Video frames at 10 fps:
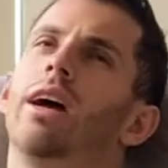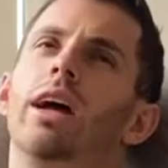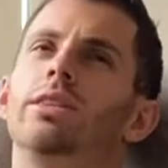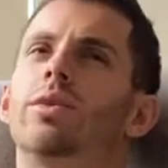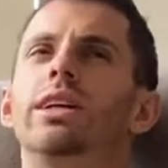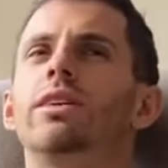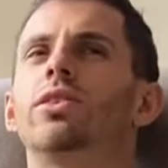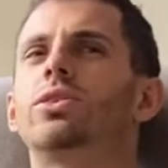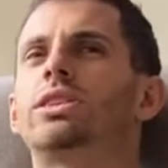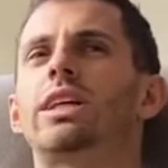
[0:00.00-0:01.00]
it's really
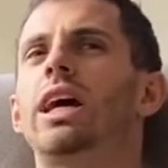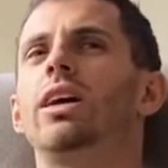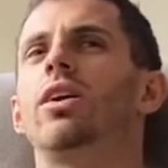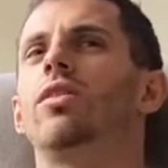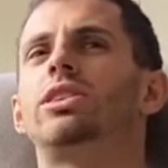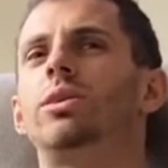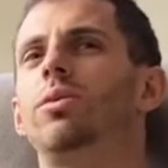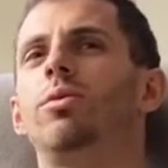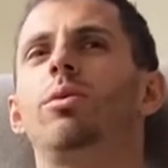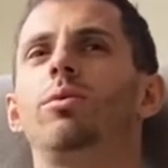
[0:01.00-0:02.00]
difficult to say. You know, obviously
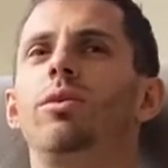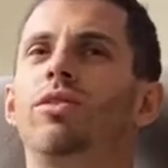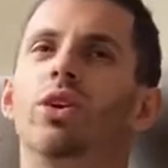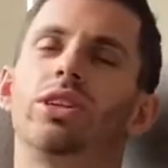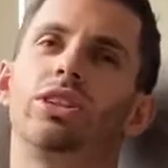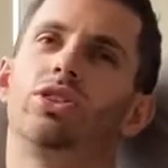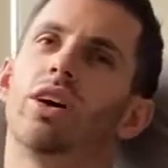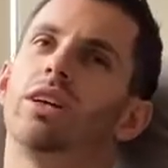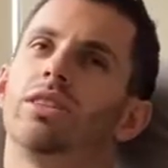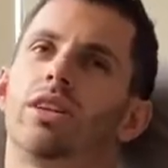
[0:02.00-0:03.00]
we, we, have got these
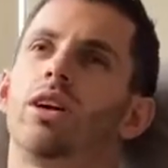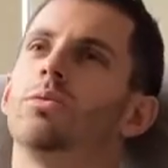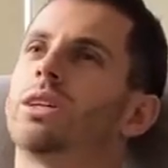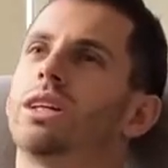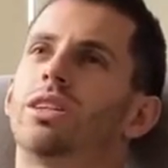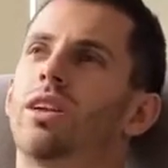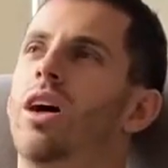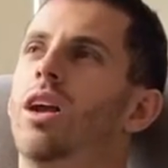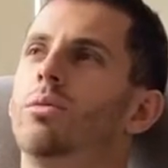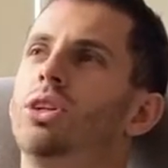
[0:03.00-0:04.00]
dry slopes. Like
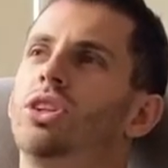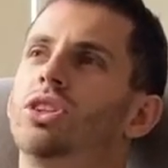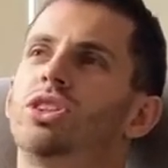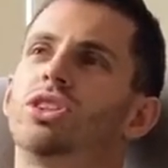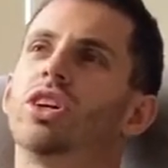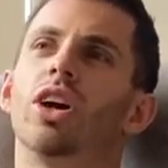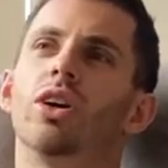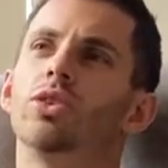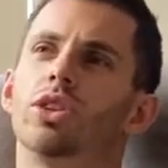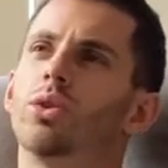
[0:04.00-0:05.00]
slalom is just the
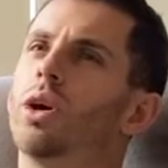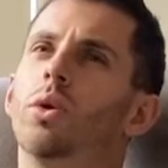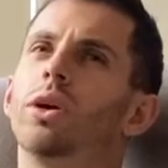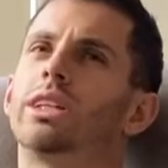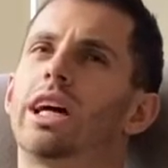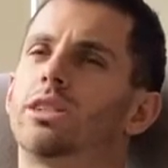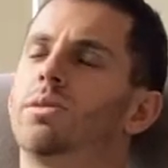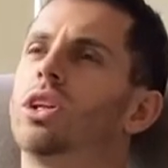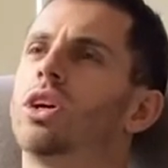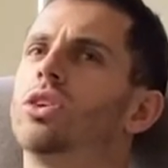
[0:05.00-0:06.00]
yeah. go-to. It always has
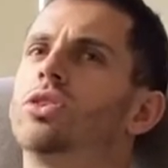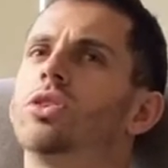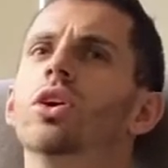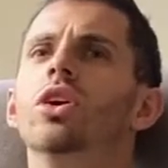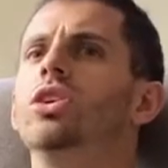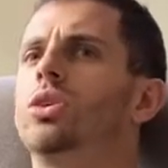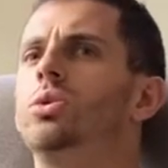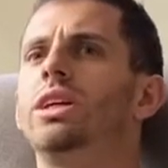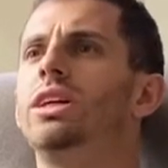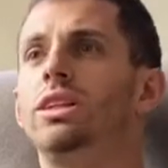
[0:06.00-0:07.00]
been the go-to. So
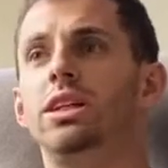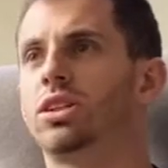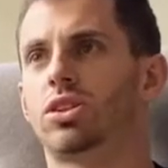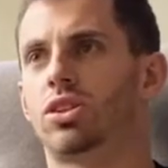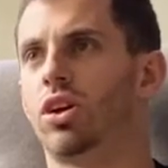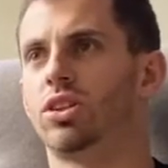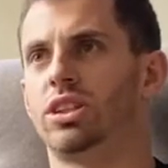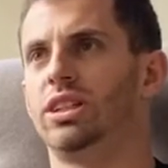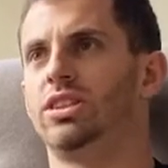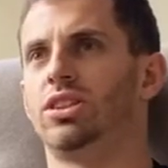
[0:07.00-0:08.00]
it's easy to slot
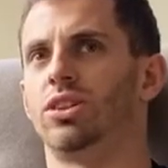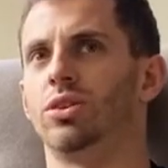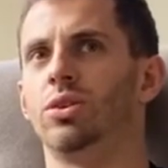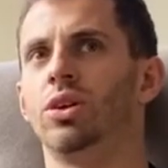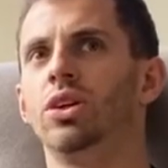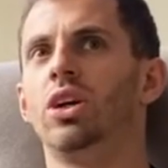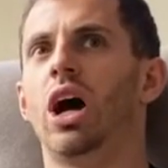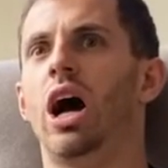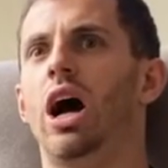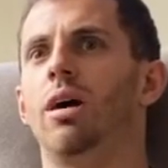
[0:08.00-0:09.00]
into.
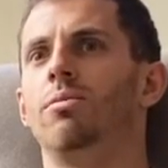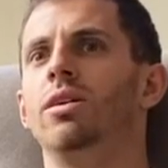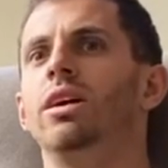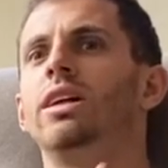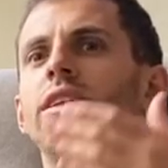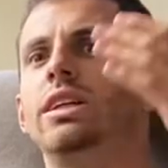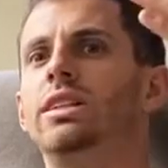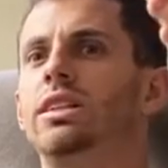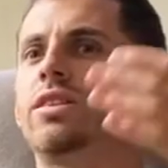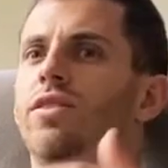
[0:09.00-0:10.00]
Yes. Um, it's
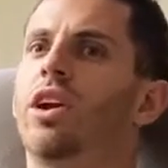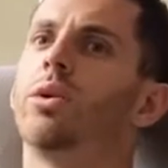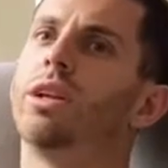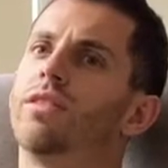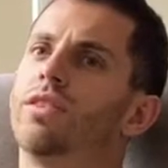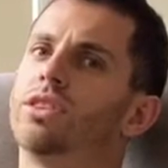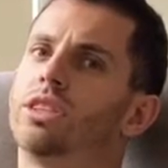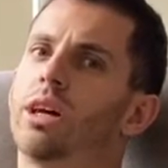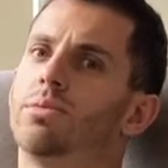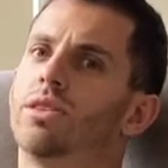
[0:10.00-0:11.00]
easy to follow
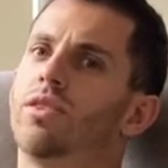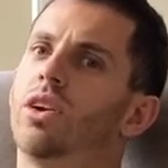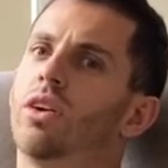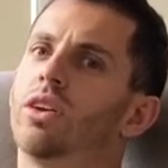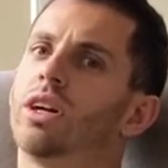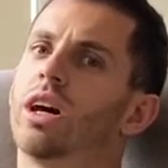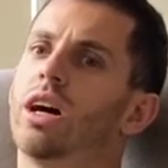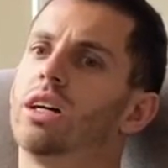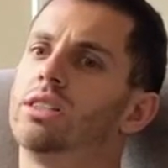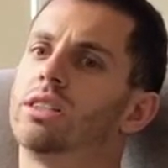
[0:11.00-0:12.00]
footsteps of a lot of the
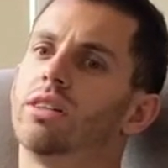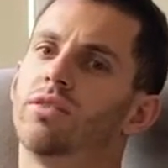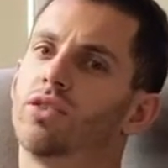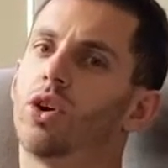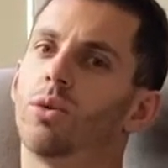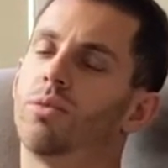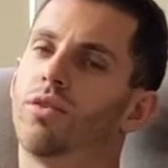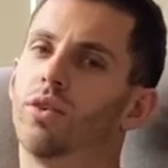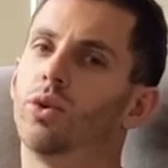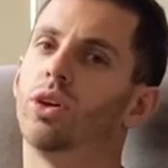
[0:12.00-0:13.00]
guys that have gone
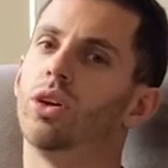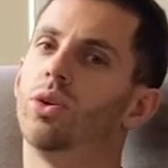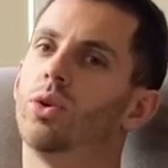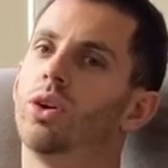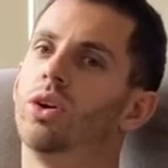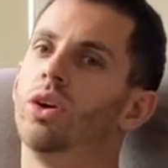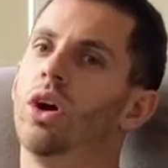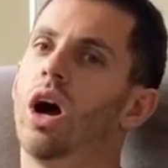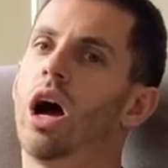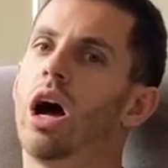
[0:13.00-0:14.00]
before you.
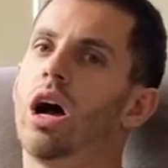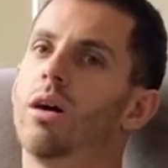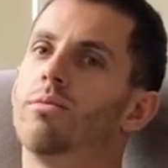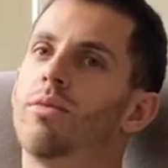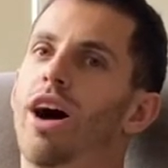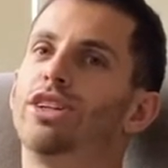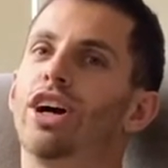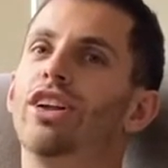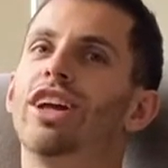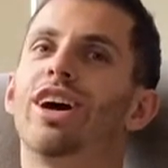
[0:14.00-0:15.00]
Sure. Um, I
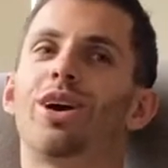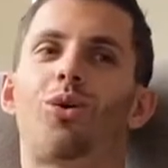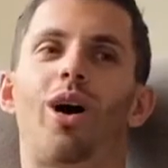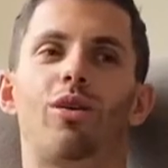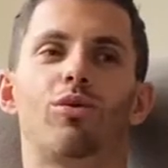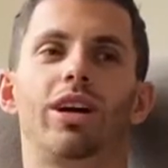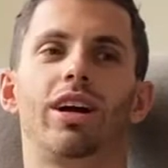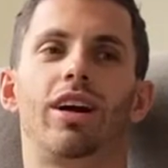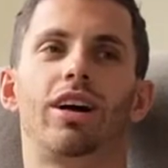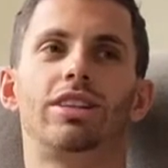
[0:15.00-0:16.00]
don't think I quite
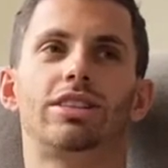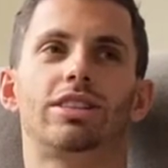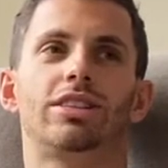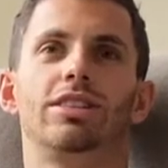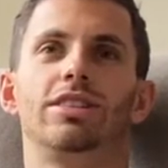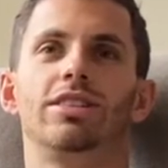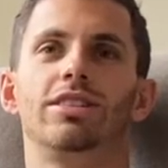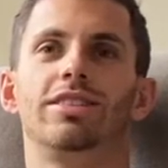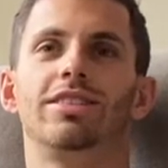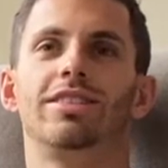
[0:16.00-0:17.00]
realised.
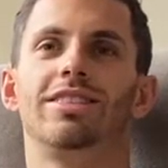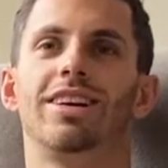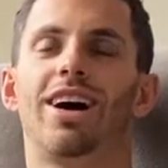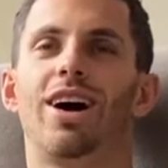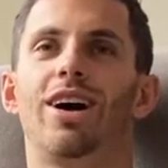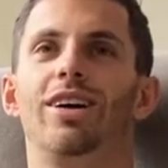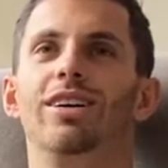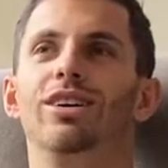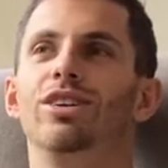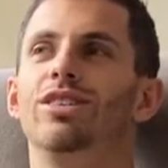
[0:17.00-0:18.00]
Uh,
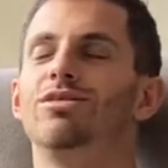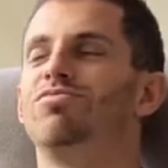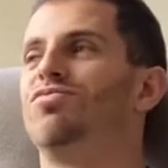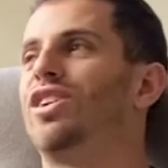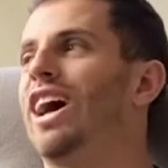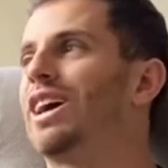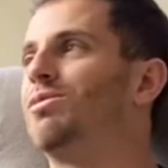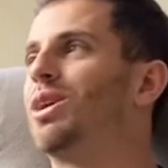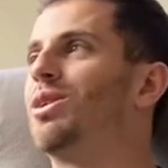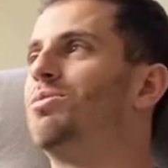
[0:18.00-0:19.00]
for lack of a
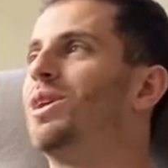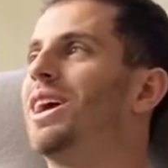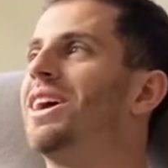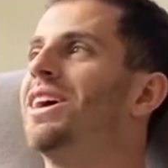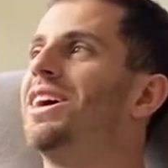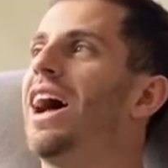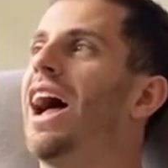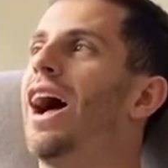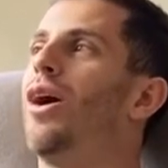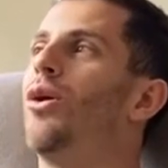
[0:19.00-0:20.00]
better way of putting it,
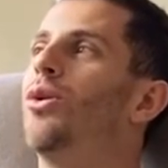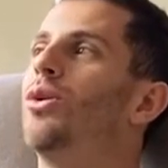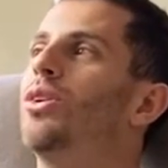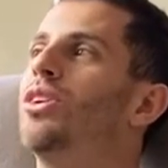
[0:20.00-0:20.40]
how